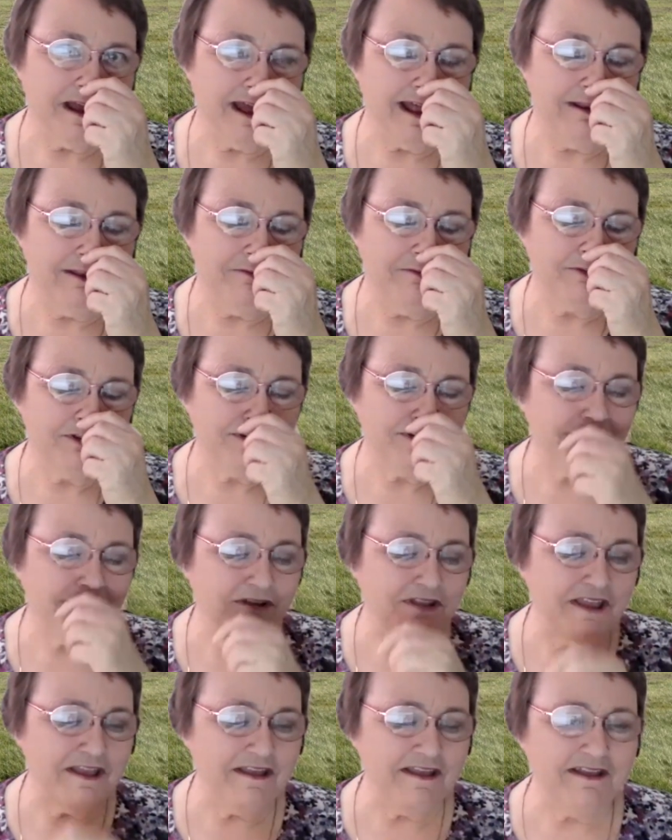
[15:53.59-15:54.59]
I was
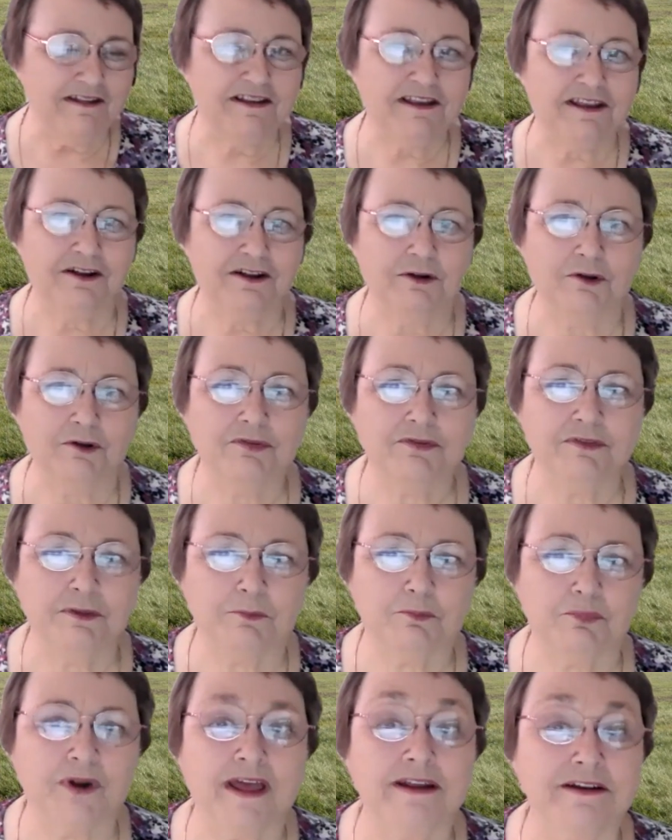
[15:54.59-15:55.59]
looking at, the
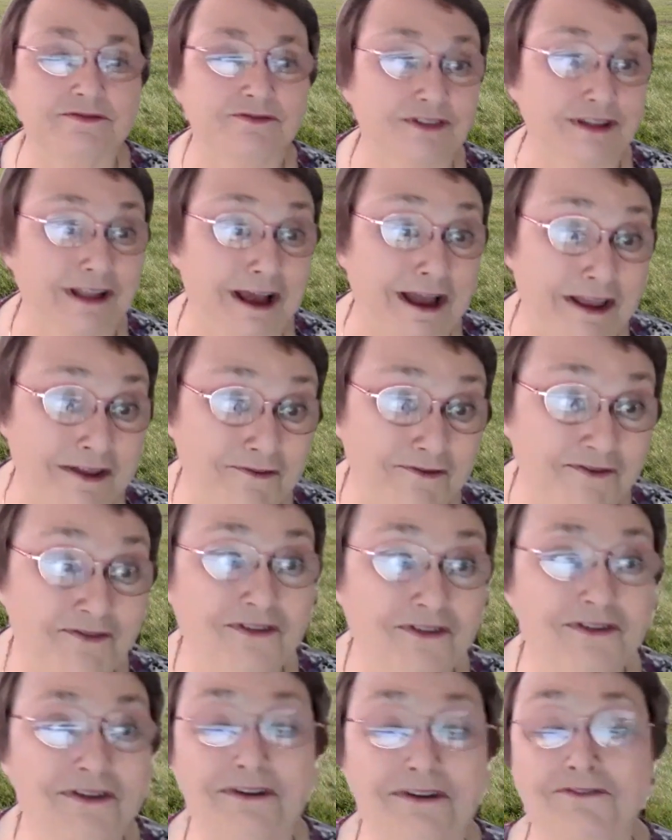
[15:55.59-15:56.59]
bread of life
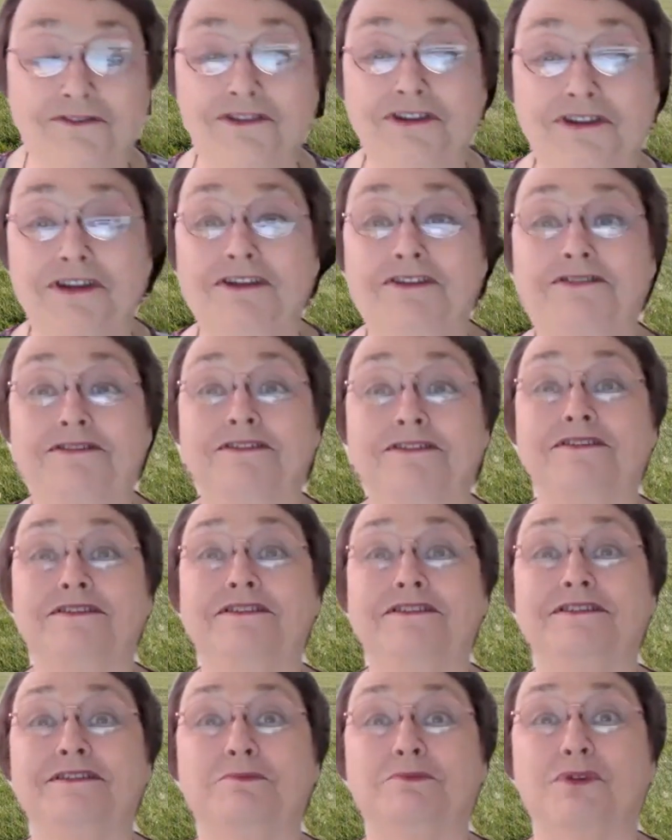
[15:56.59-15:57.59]
of
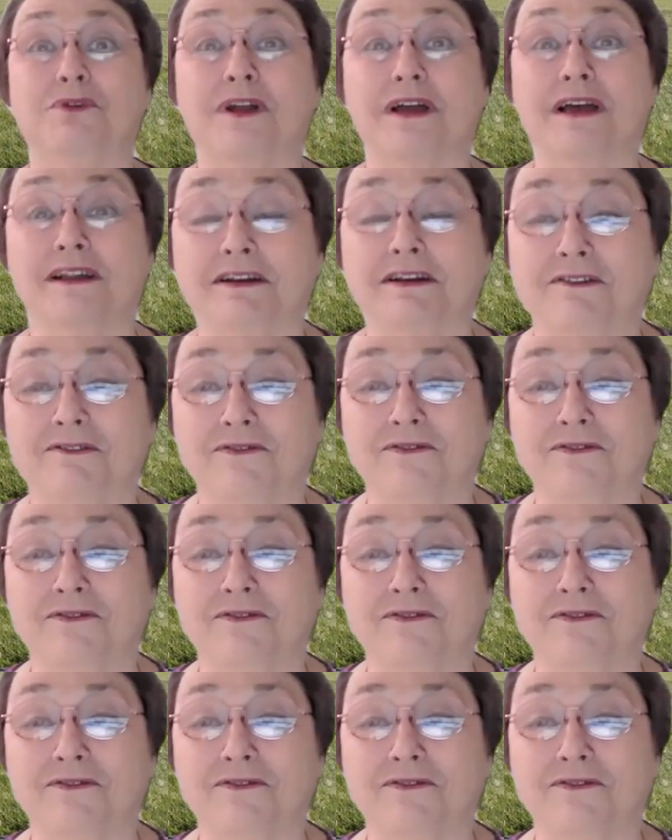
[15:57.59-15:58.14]
Jesus, the bread